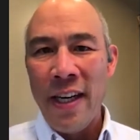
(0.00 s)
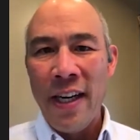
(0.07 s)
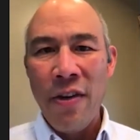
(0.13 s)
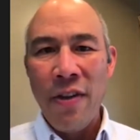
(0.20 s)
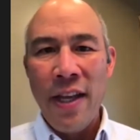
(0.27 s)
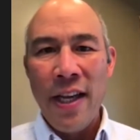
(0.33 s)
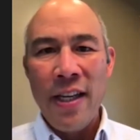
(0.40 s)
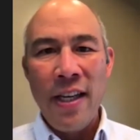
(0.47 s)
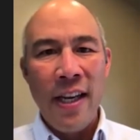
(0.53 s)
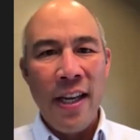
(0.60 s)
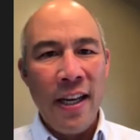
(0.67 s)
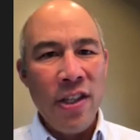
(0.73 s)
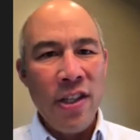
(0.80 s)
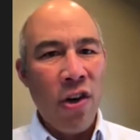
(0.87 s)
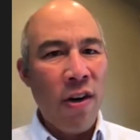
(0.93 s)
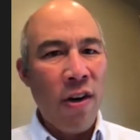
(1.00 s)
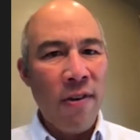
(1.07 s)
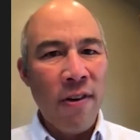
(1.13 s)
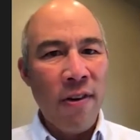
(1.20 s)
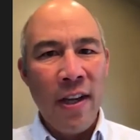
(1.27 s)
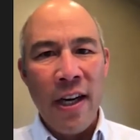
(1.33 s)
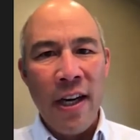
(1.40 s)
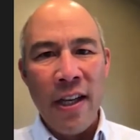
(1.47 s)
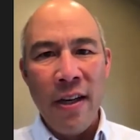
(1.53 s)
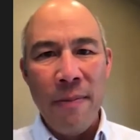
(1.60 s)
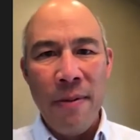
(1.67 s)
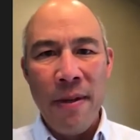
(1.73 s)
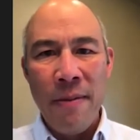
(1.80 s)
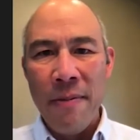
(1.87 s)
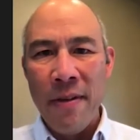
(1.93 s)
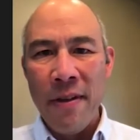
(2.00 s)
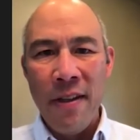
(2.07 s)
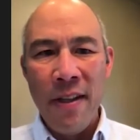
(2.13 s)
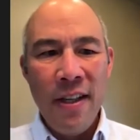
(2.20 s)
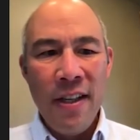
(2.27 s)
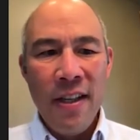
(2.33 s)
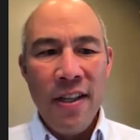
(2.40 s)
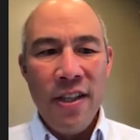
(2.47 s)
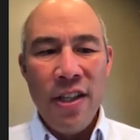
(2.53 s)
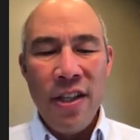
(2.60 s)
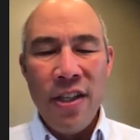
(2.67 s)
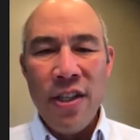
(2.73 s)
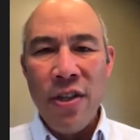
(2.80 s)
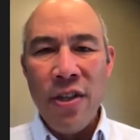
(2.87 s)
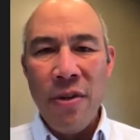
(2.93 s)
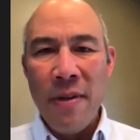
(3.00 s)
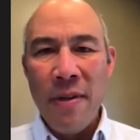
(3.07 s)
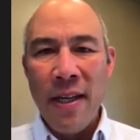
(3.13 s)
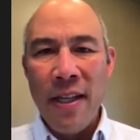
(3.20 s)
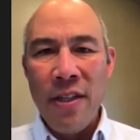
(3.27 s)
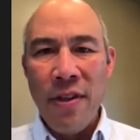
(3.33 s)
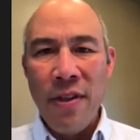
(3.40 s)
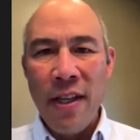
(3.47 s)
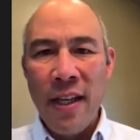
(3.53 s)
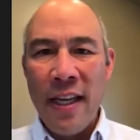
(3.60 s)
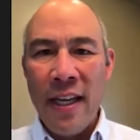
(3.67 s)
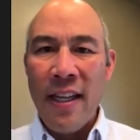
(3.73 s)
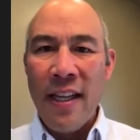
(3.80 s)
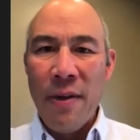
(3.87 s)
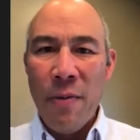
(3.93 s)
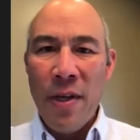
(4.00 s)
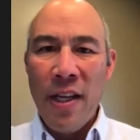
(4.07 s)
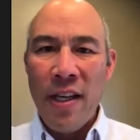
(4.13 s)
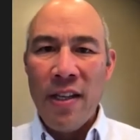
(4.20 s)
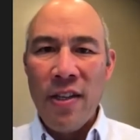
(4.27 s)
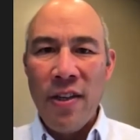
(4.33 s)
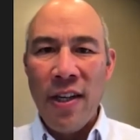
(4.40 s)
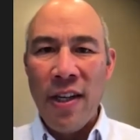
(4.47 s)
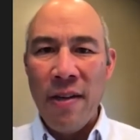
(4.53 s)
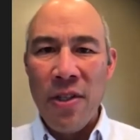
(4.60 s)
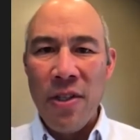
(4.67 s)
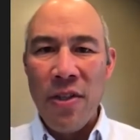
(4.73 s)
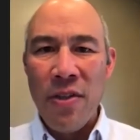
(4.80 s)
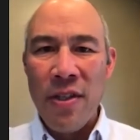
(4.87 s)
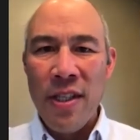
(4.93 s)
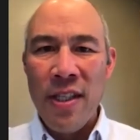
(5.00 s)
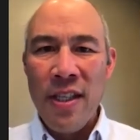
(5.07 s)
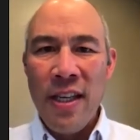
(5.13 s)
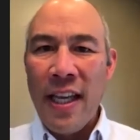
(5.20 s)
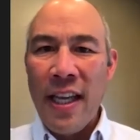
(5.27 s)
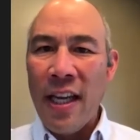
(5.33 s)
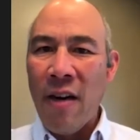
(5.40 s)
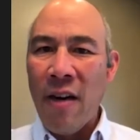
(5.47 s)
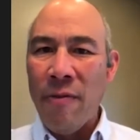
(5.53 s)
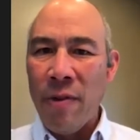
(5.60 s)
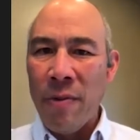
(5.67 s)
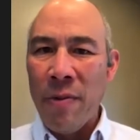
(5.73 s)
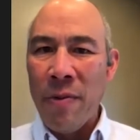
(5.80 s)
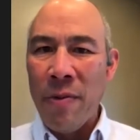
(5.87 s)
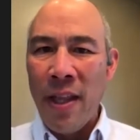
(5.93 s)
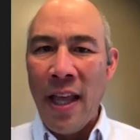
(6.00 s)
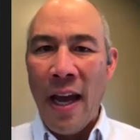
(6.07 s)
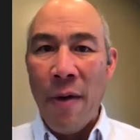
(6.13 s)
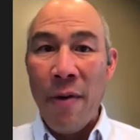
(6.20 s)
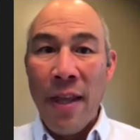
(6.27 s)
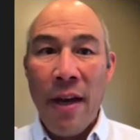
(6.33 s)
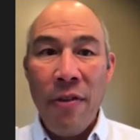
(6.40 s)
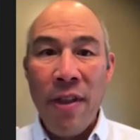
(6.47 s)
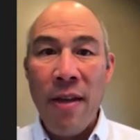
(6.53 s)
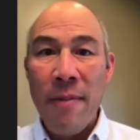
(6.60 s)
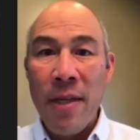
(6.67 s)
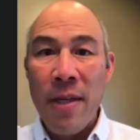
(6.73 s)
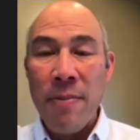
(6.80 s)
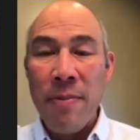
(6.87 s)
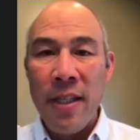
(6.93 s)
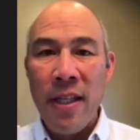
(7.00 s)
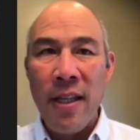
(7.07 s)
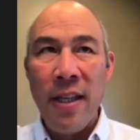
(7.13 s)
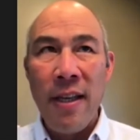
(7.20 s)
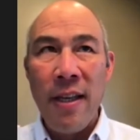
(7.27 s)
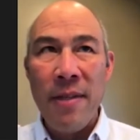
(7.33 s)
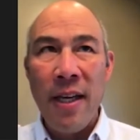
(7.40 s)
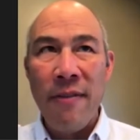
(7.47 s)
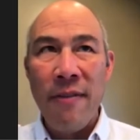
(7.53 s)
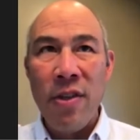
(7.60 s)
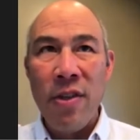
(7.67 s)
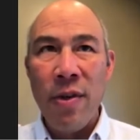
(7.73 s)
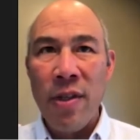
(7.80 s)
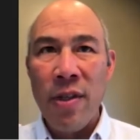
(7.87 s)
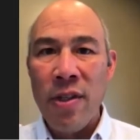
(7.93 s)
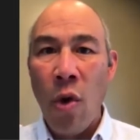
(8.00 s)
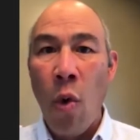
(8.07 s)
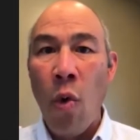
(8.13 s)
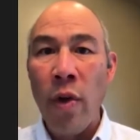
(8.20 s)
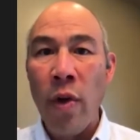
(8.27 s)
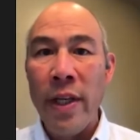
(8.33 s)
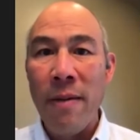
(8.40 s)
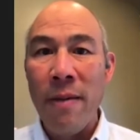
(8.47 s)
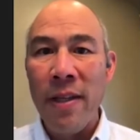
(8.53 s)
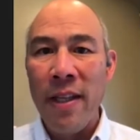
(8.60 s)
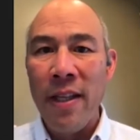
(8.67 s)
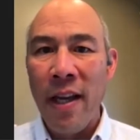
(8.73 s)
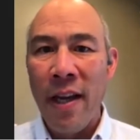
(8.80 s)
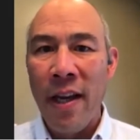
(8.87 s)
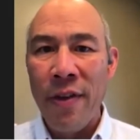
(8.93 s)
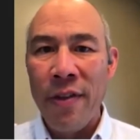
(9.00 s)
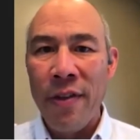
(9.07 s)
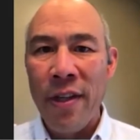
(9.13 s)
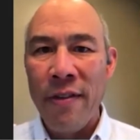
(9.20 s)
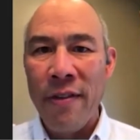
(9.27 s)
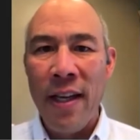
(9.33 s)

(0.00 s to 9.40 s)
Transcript: And I know that, again, is hard for a lot of young people to do, but I do think anything we can do to help students get comfortable with that without them expecting them to have to do it totally, completely on their own.